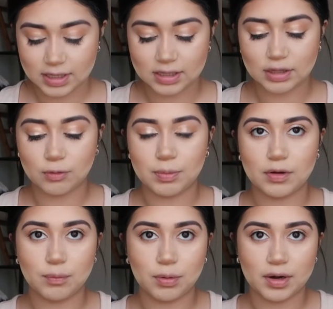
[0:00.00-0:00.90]
a little bit
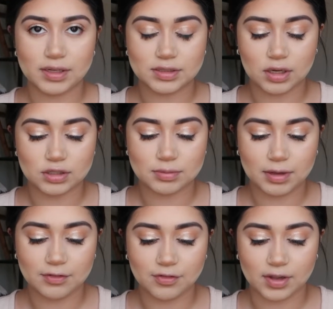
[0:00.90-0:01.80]
of product onto
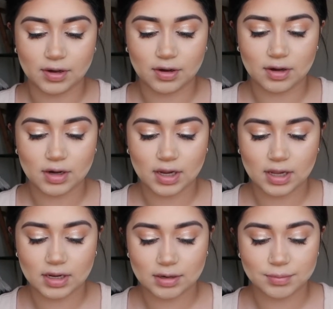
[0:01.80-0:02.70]
my finger,
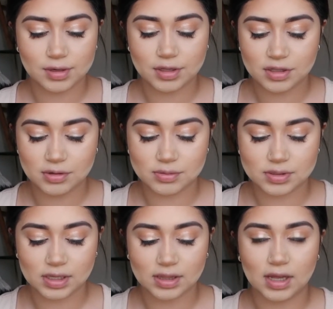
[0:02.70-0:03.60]
and I'm going to
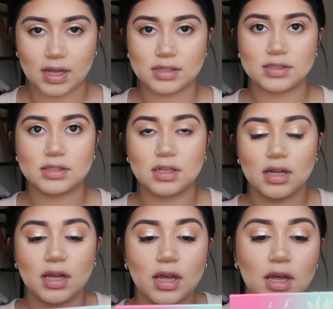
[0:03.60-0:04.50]
use that
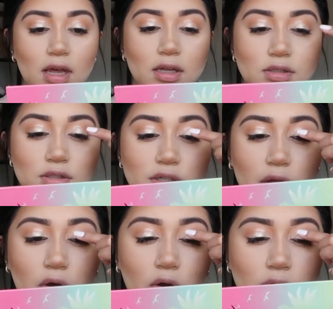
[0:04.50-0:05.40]
to
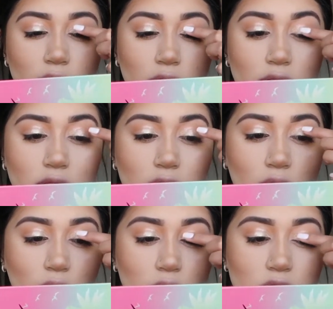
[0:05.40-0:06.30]
go over the
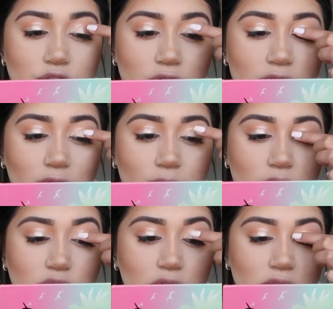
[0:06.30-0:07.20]
gold shade that
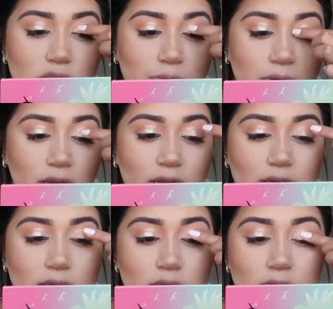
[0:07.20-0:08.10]
we just applied.